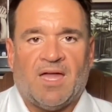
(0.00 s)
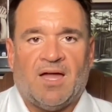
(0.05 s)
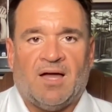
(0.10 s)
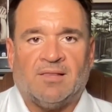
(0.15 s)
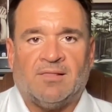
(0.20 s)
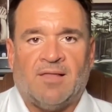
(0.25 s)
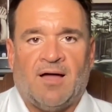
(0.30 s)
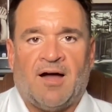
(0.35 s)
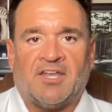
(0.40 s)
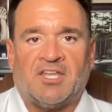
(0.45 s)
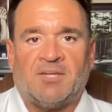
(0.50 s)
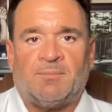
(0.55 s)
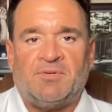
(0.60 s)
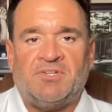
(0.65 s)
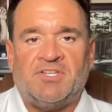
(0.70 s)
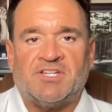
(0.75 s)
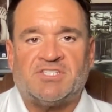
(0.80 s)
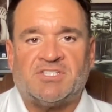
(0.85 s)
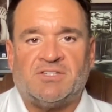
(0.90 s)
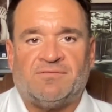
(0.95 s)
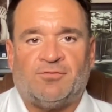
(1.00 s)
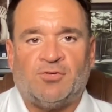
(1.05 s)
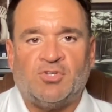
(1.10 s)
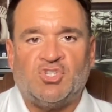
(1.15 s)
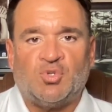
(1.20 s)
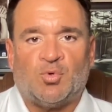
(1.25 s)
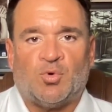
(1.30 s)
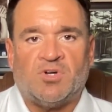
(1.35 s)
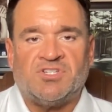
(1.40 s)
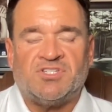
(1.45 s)
I lobbed the prediction for
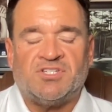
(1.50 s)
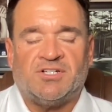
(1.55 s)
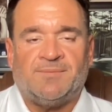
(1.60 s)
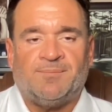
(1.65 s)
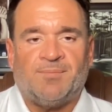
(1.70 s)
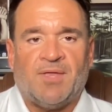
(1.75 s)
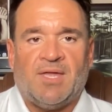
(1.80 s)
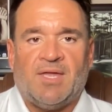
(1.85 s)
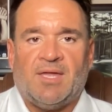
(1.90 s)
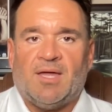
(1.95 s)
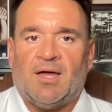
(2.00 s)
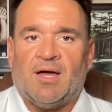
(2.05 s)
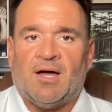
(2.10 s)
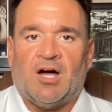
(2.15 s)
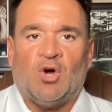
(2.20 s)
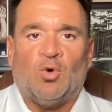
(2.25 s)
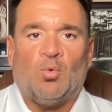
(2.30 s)
Georgia uh,